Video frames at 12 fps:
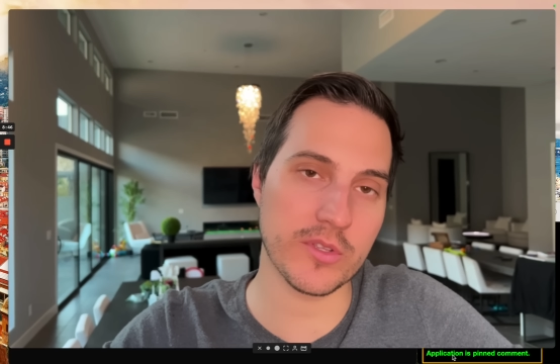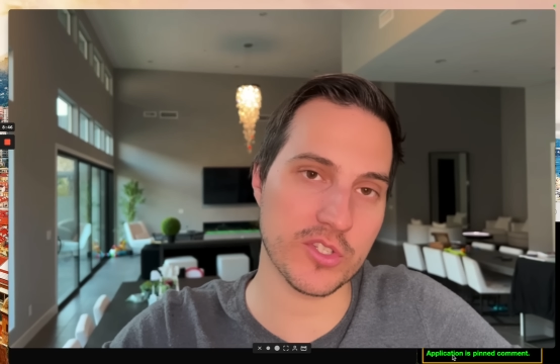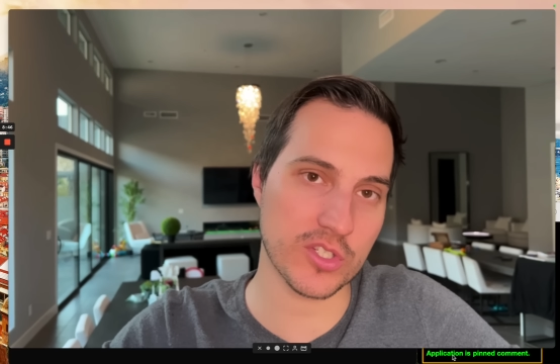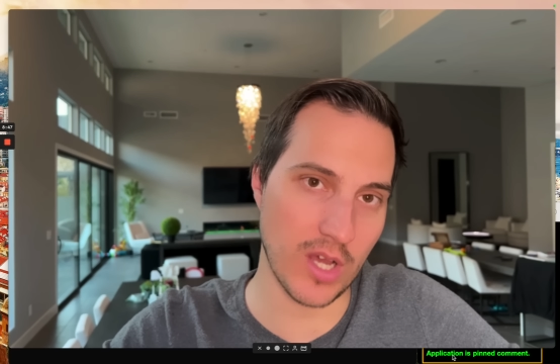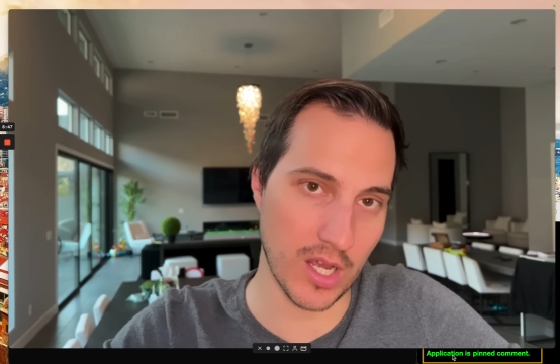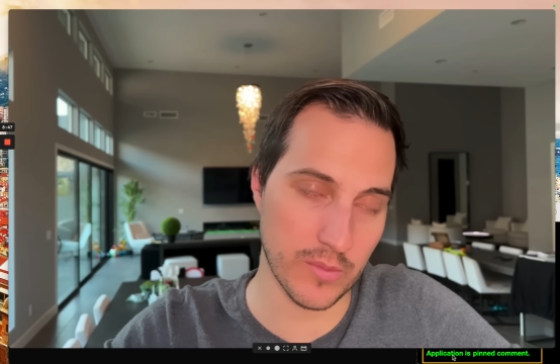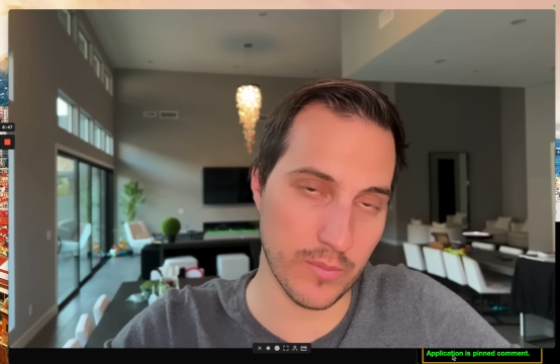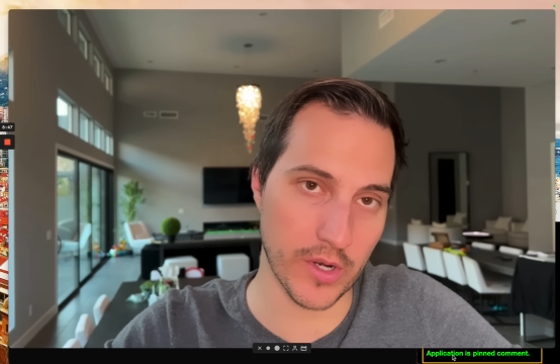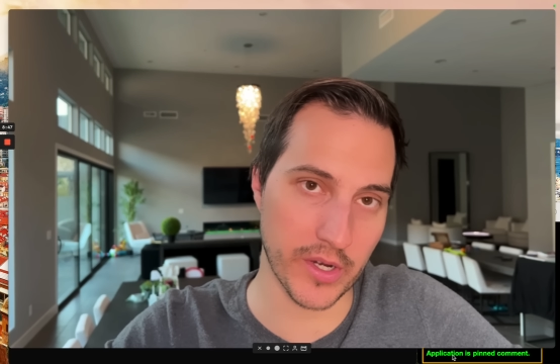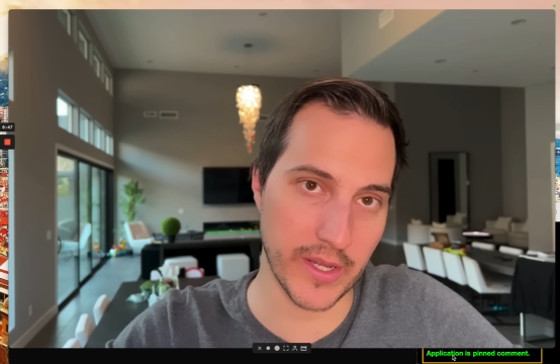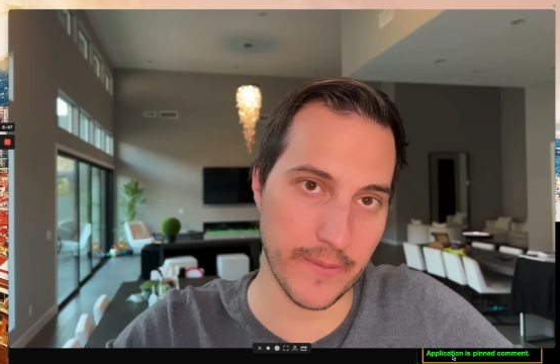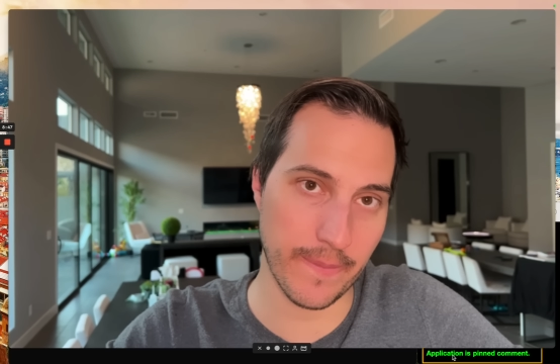the stock
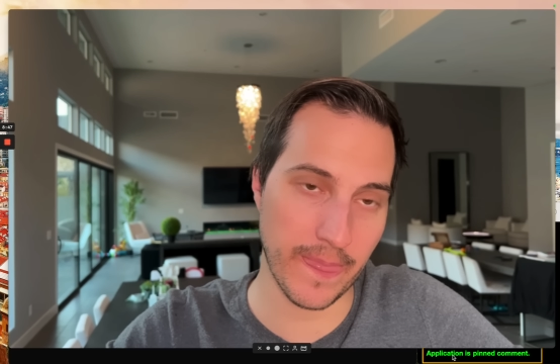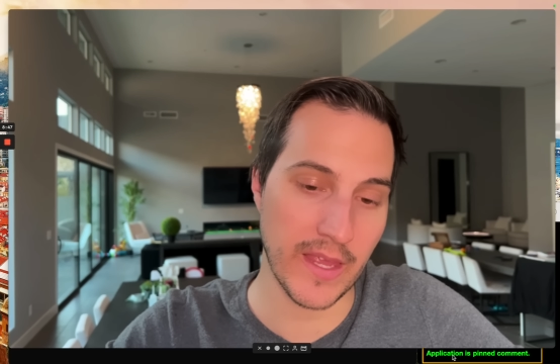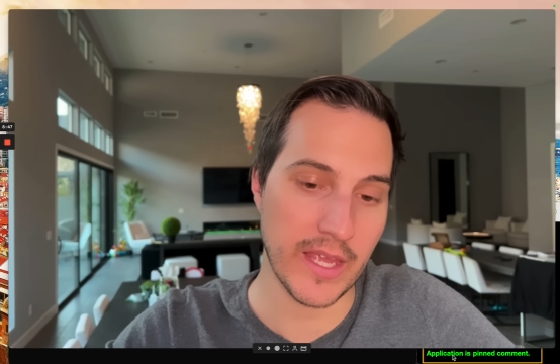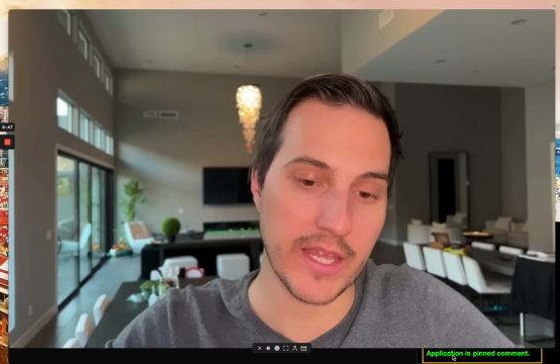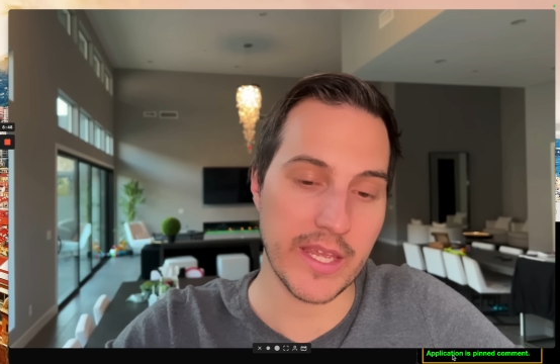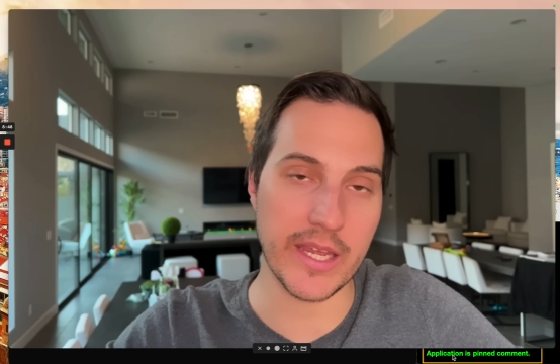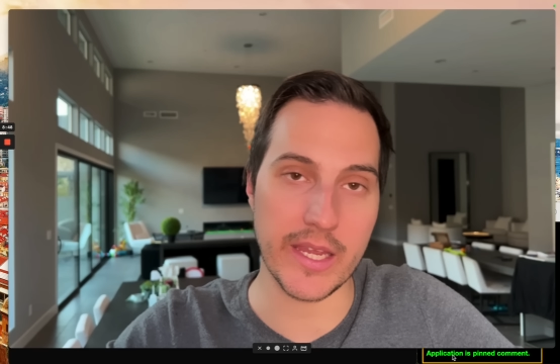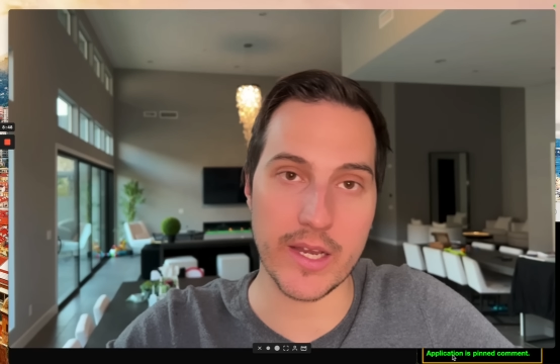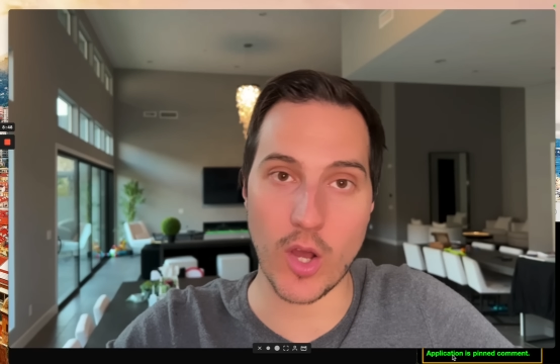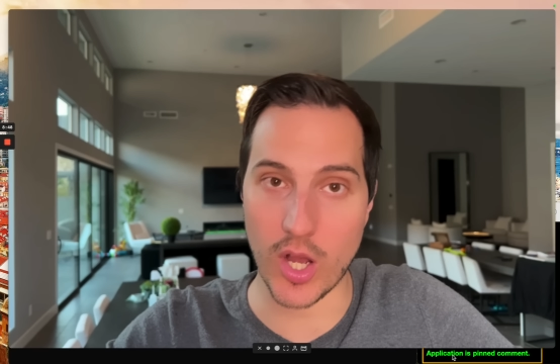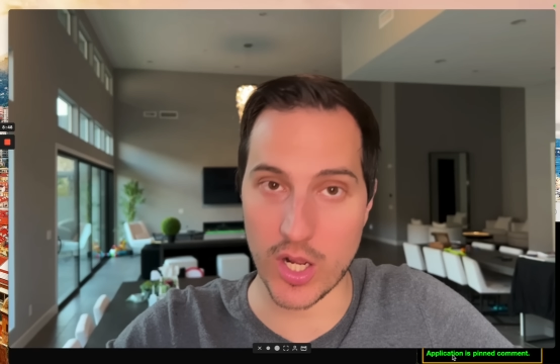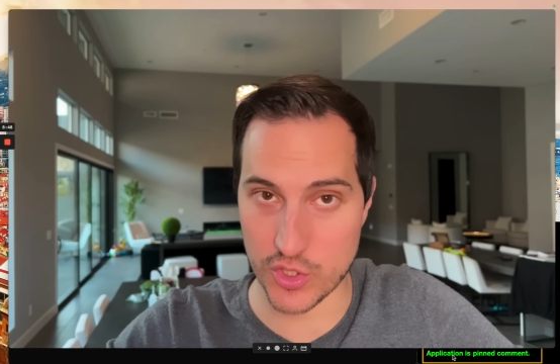market in
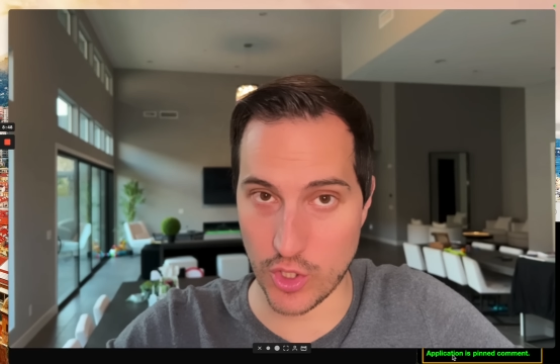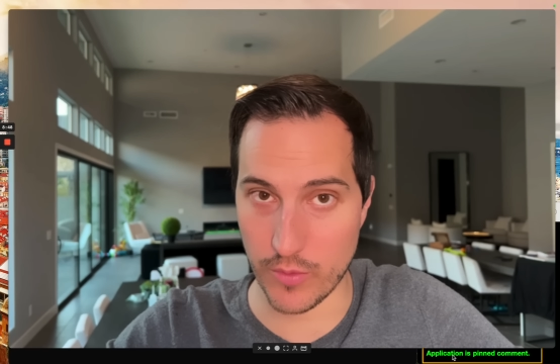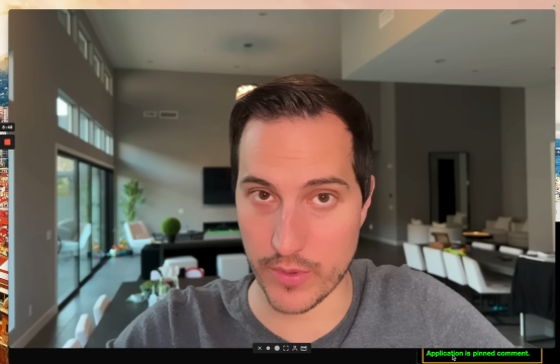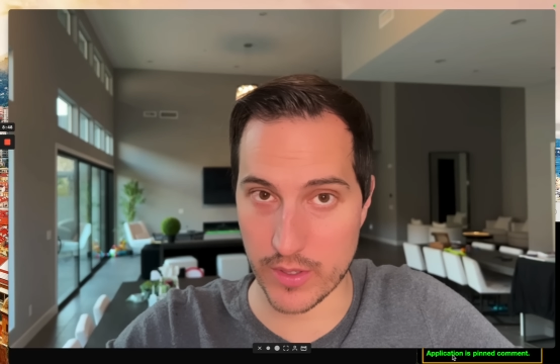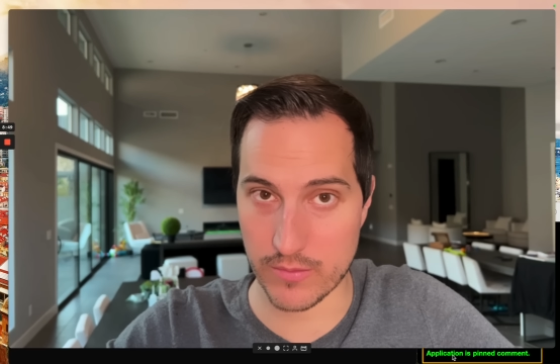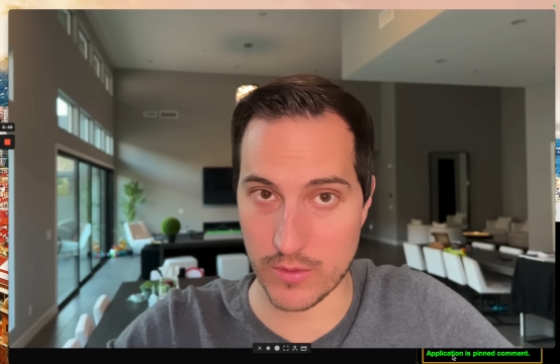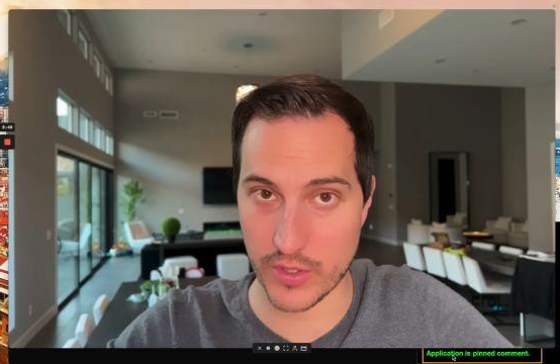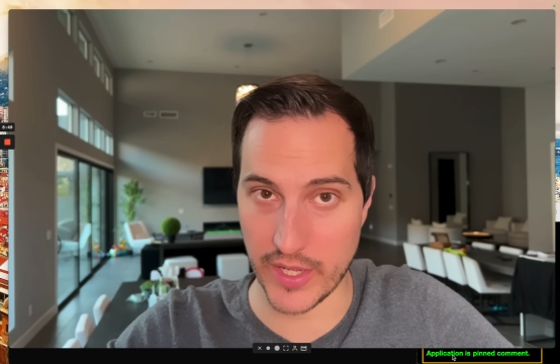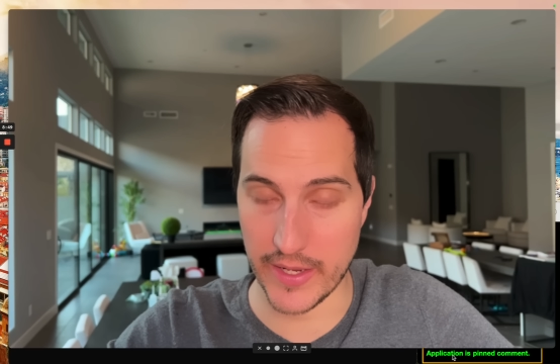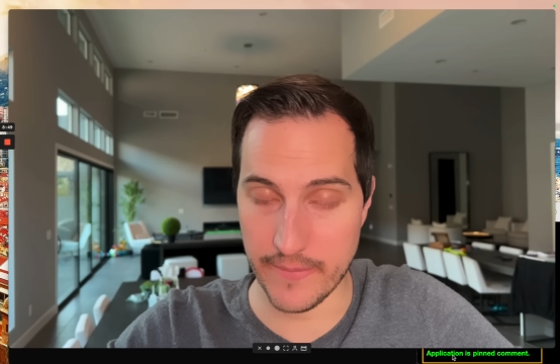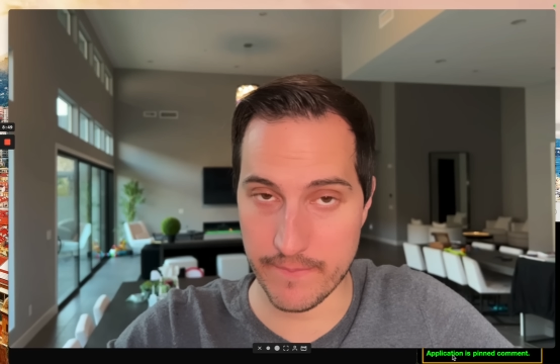October, okay?